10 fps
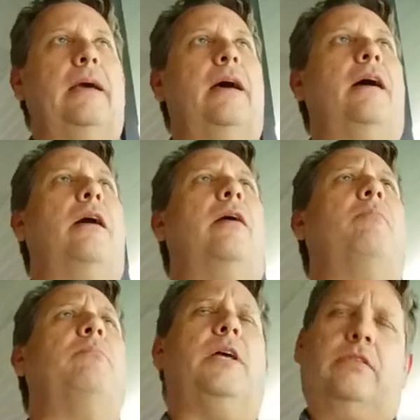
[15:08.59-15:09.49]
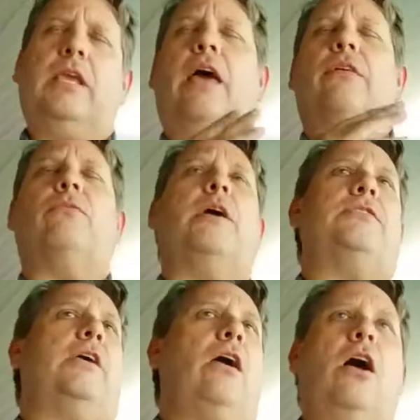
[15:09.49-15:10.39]
Um, but yeah, the
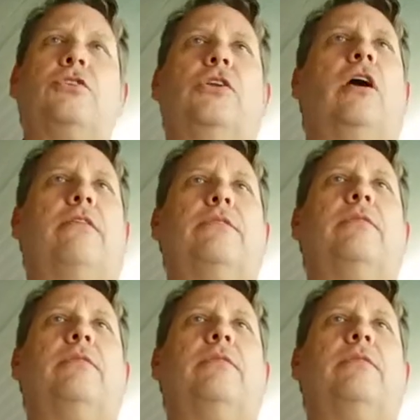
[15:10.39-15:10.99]
rest they auction off.